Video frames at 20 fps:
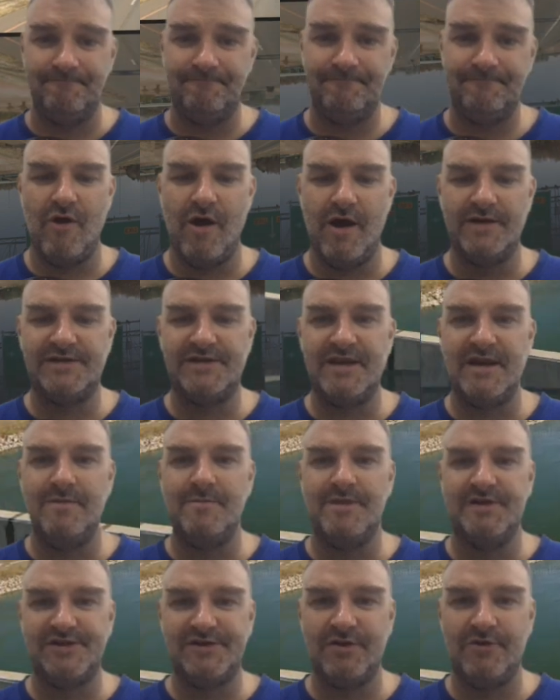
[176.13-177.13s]
We cross the
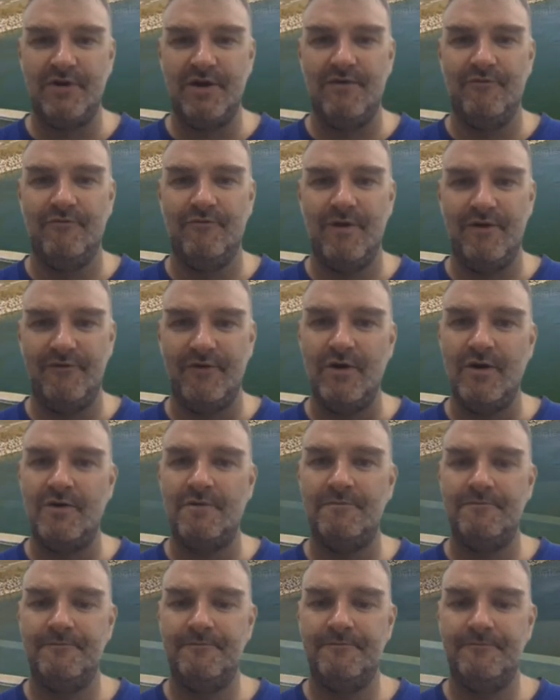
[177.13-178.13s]
Missouri
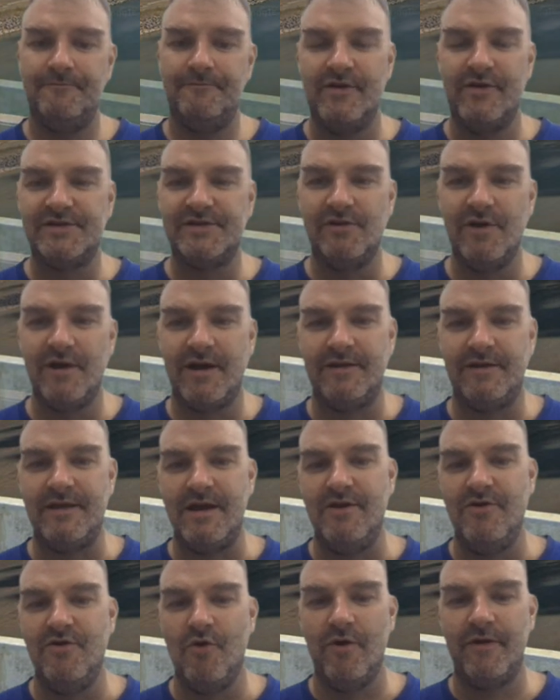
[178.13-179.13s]
River, and here's a look at
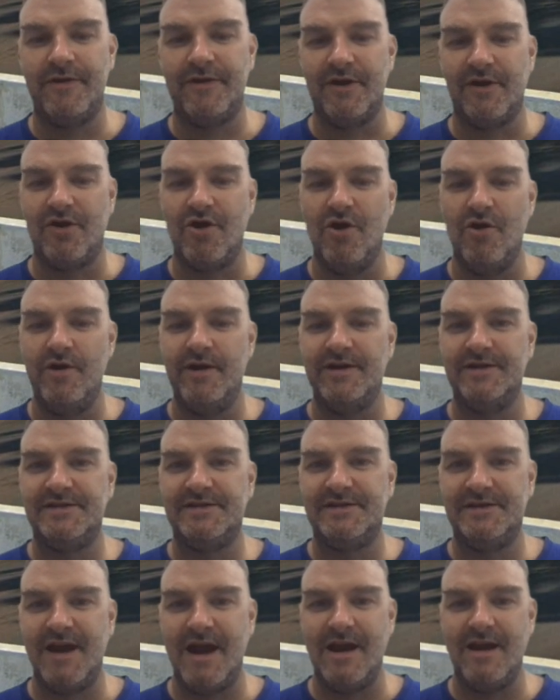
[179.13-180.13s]
the North Dakota
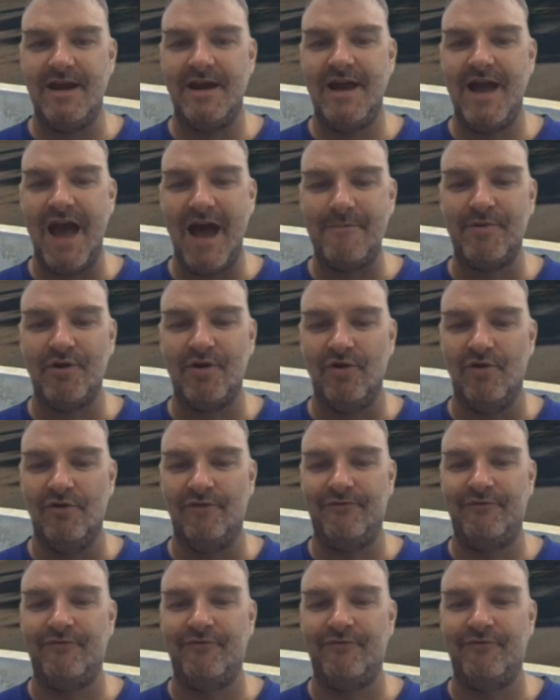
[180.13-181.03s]
state capital